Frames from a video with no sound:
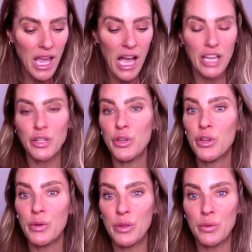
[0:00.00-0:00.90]
I know you're
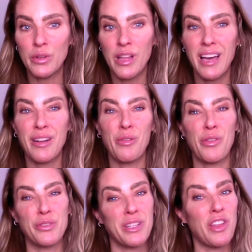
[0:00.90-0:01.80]
going through a lot.
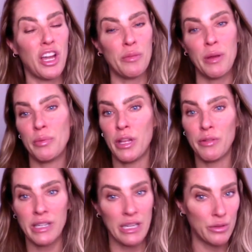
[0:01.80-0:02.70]
There's a lot on my plate
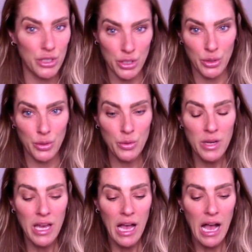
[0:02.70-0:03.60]
right now, too.
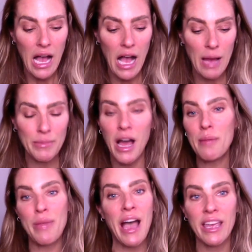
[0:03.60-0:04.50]
I'm
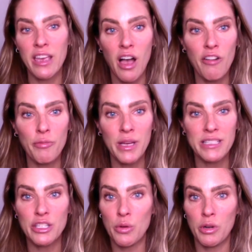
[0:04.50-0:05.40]
not backing off because
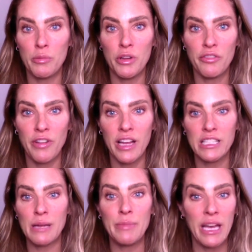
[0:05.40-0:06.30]
I don't want to be your friend.
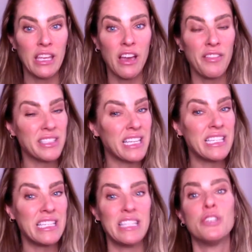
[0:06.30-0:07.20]
I'm backing off because I
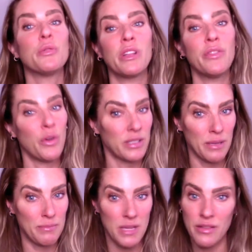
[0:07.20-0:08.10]
need to really focus
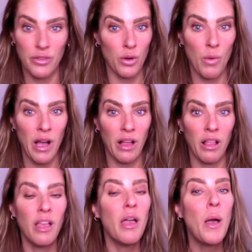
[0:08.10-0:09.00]
on me for a while.
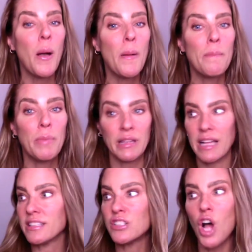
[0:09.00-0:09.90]
But
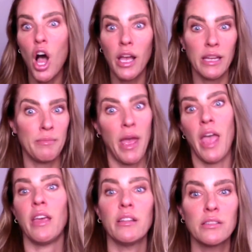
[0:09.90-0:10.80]
let's talk in
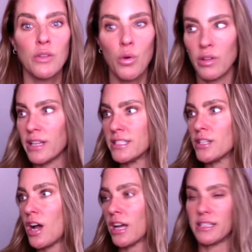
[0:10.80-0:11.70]
May. Or let's
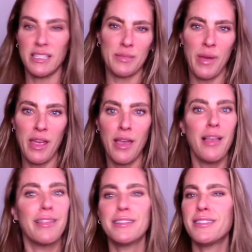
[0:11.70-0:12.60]
talk, is this May?
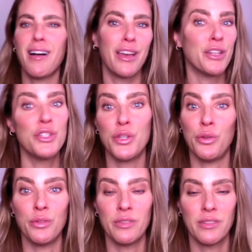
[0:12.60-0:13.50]
Let's talk in
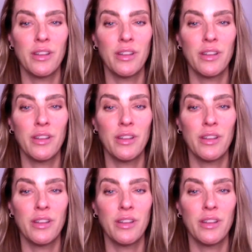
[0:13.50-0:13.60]
June.